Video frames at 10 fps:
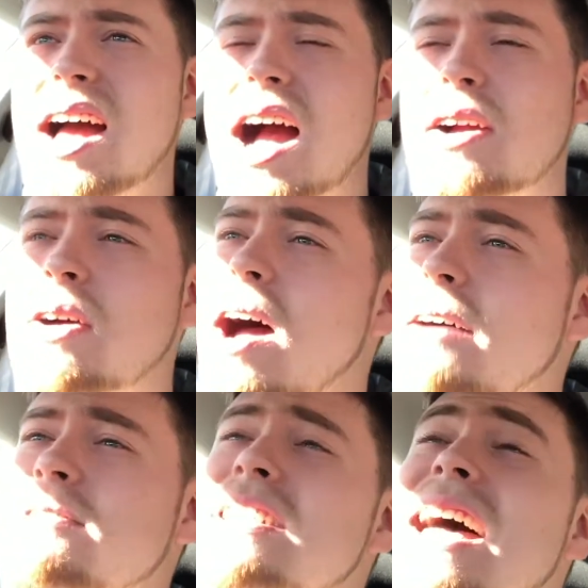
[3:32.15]
I can't. I
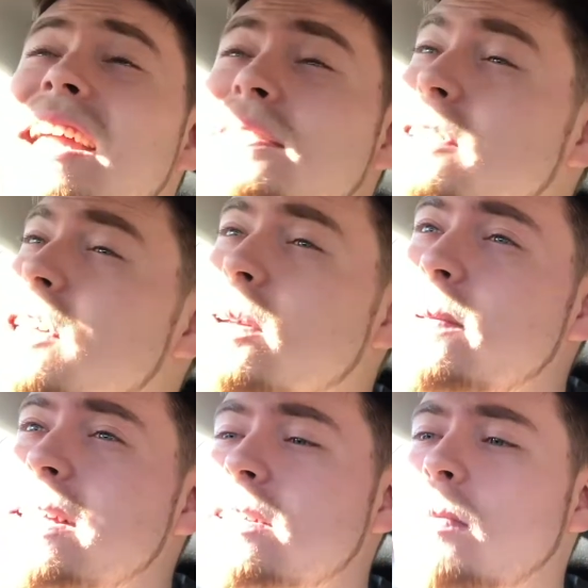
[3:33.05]
haven't decided if it's going to
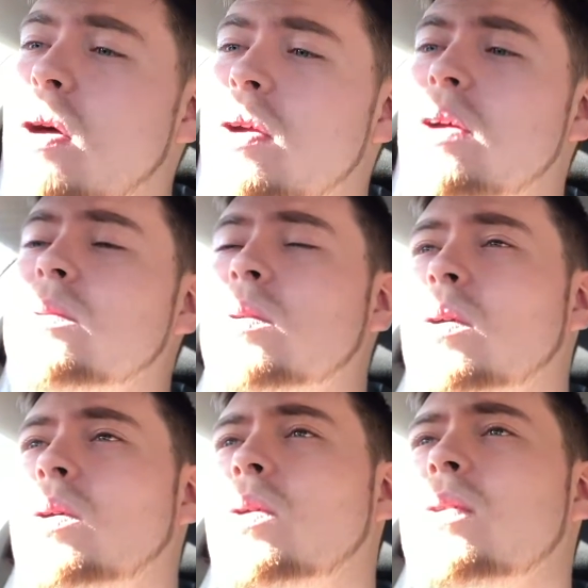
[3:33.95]
be tomorrow
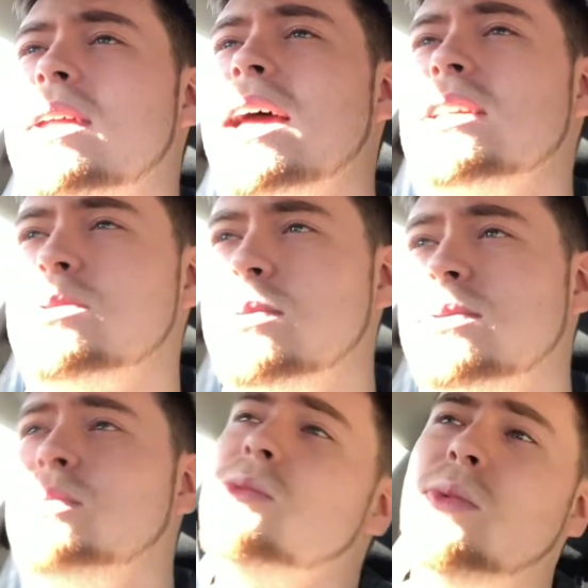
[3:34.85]
or the next
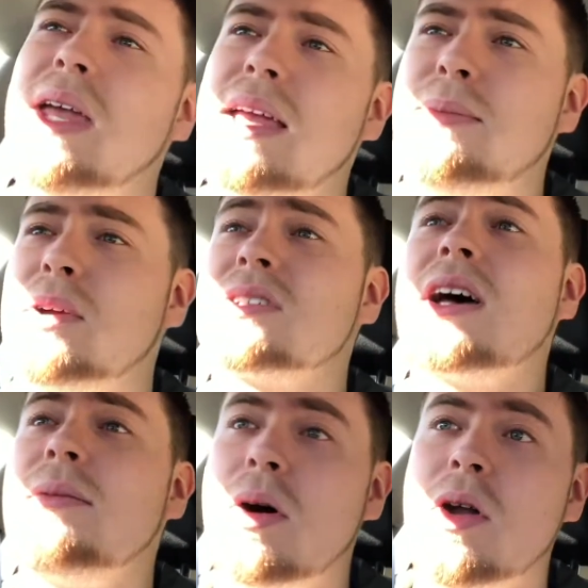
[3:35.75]
week because
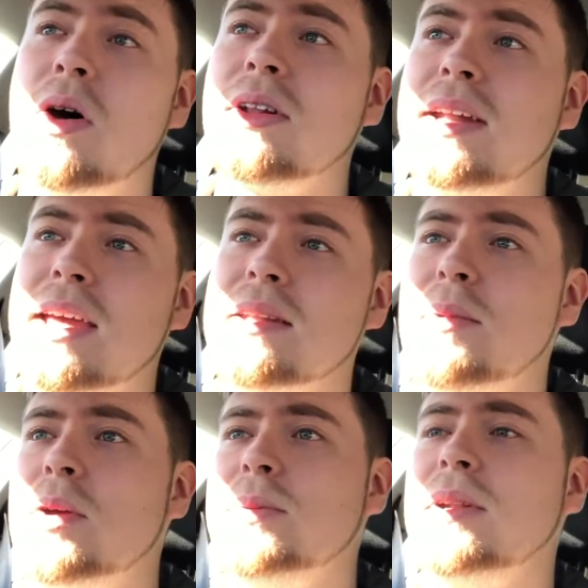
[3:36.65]
I'm on holiday at the
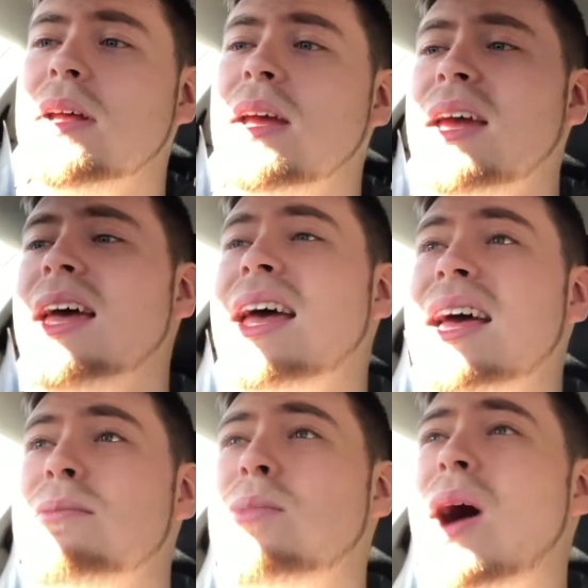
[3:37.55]
moment.
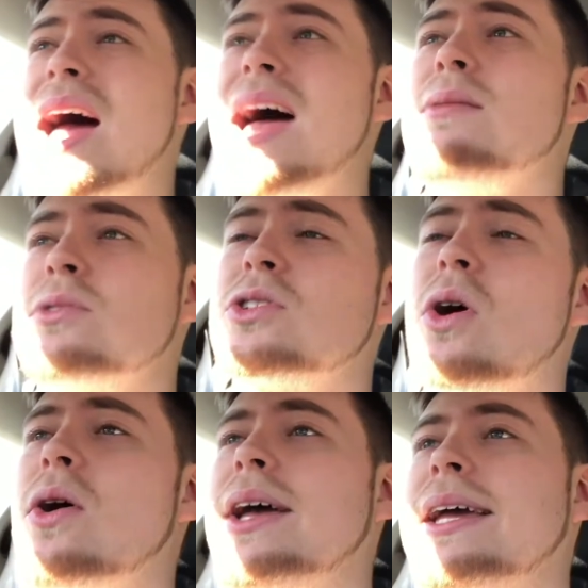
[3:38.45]
But I am
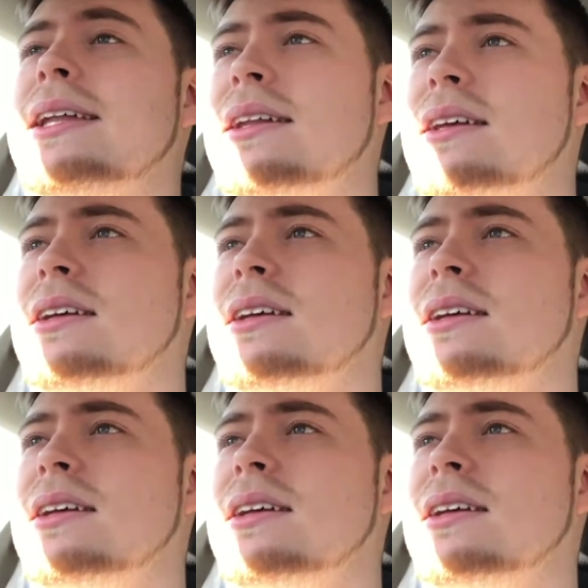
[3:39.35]
starting.